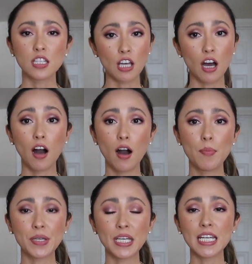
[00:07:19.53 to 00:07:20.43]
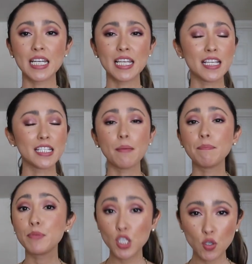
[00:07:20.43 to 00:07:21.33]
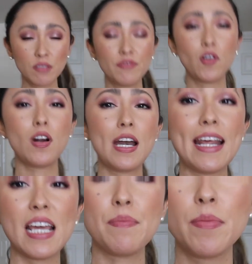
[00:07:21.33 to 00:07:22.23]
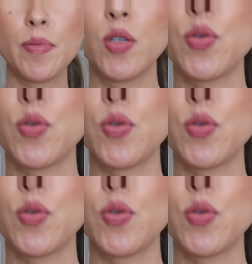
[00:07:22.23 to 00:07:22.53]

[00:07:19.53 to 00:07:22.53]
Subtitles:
top in this beautiful navy blue